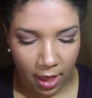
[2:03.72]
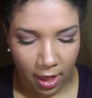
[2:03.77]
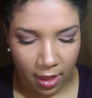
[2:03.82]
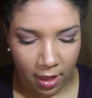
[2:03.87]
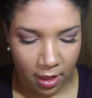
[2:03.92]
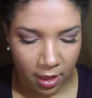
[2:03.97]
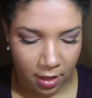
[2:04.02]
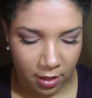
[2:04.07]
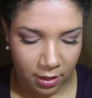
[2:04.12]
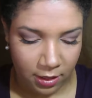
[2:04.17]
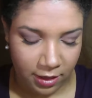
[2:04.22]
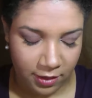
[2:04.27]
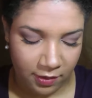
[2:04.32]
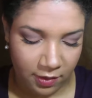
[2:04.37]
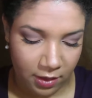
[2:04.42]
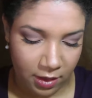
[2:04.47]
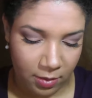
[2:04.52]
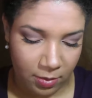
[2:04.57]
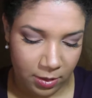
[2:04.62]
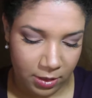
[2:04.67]
And the last
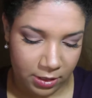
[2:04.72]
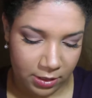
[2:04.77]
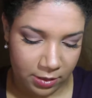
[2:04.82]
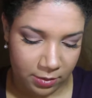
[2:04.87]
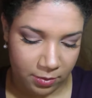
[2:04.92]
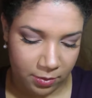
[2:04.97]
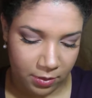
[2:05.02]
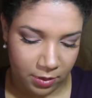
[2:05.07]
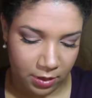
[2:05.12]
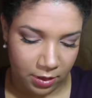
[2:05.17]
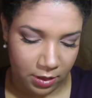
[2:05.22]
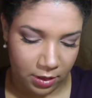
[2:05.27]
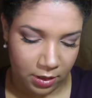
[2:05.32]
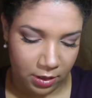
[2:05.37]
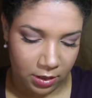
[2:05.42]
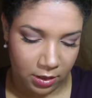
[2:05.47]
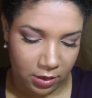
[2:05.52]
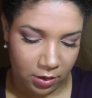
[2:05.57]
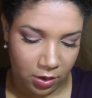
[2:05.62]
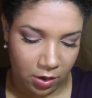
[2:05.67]
thing I picked up
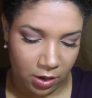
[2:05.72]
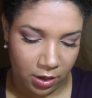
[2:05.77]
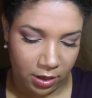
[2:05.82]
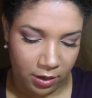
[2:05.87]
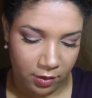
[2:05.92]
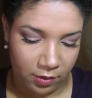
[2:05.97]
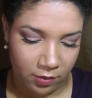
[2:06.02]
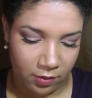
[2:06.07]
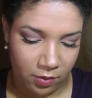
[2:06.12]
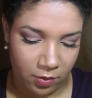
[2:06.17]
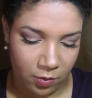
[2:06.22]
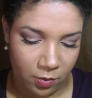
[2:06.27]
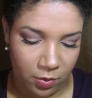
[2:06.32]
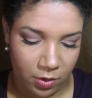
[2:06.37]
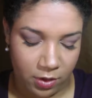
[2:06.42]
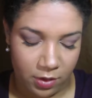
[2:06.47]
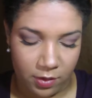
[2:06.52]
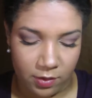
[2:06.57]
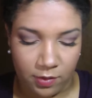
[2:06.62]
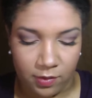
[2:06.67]
in August
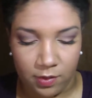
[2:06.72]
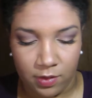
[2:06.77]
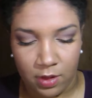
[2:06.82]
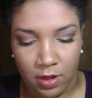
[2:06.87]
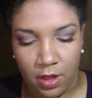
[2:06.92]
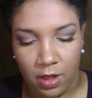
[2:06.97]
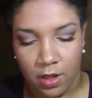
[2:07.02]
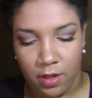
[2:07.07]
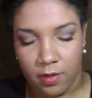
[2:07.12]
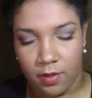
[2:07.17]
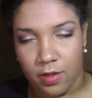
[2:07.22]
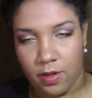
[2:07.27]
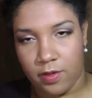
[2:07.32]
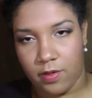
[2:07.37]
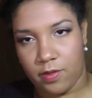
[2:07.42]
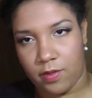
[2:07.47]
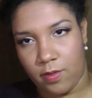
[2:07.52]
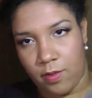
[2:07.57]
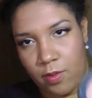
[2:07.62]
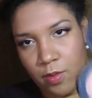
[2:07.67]
was
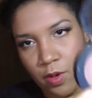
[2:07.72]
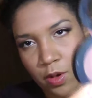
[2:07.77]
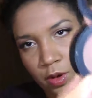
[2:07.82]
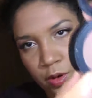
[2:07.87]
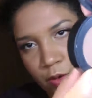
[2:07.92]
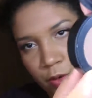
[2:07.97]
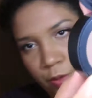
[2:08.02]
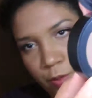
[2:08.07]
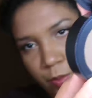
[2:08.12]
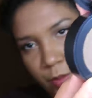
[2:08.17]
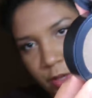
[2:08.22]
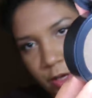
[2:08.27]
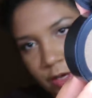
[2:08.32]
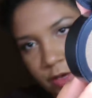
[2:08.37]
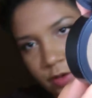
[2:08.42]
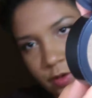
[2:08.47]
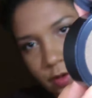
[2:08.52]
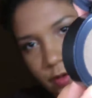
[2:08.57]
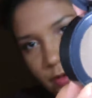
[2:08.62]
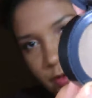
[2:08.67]
this Mono
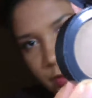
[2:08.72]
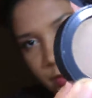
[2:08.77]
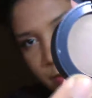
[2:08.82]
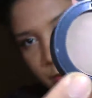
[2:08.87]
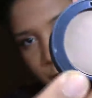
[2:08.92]
Blush